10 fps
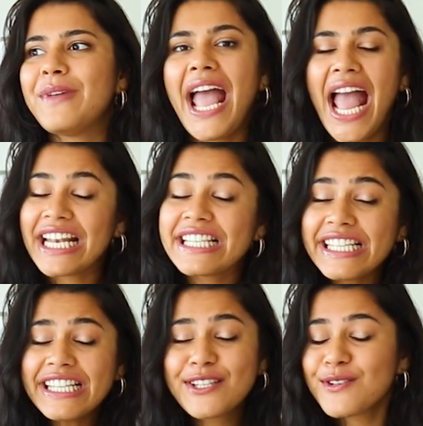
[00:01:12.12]

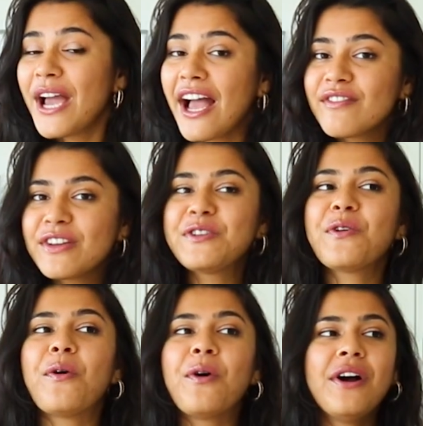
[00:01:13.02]
handy to have in
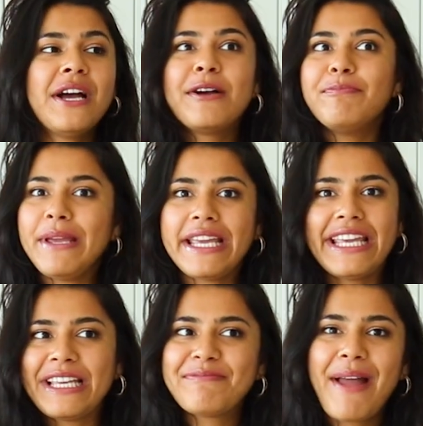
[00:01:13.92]
your
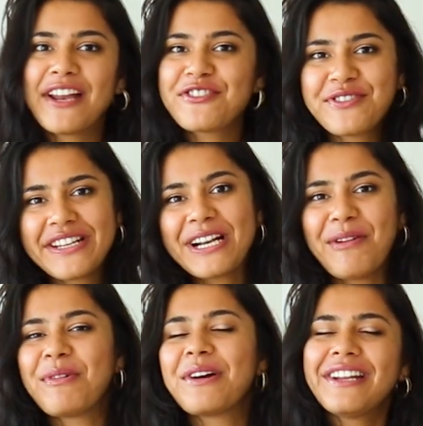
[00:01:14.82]
baking pantry,
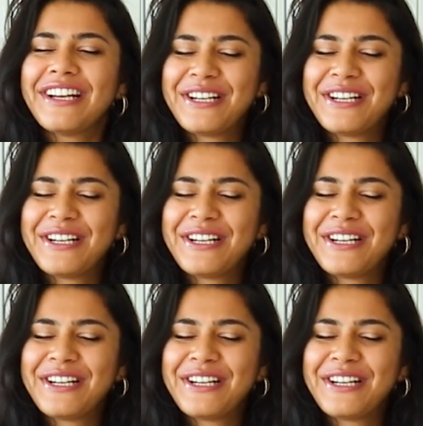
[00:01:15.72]
cupboard,